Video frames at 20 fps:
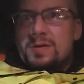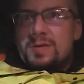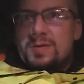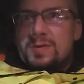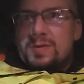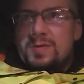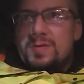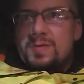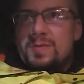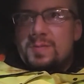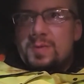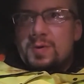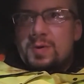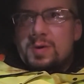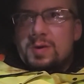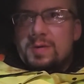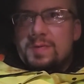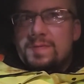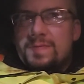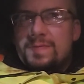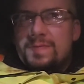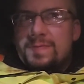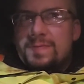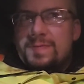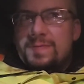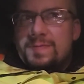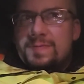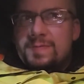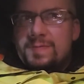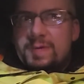two more
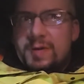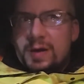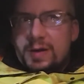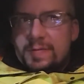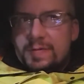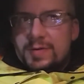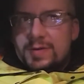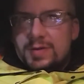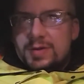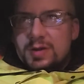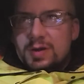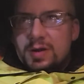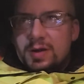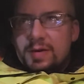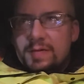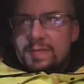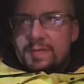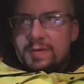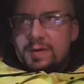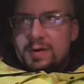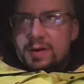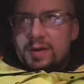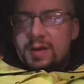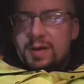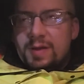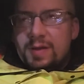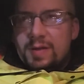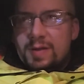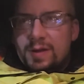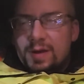flavors left, I
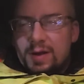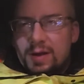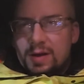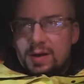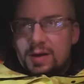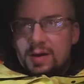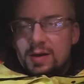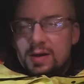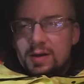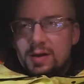think.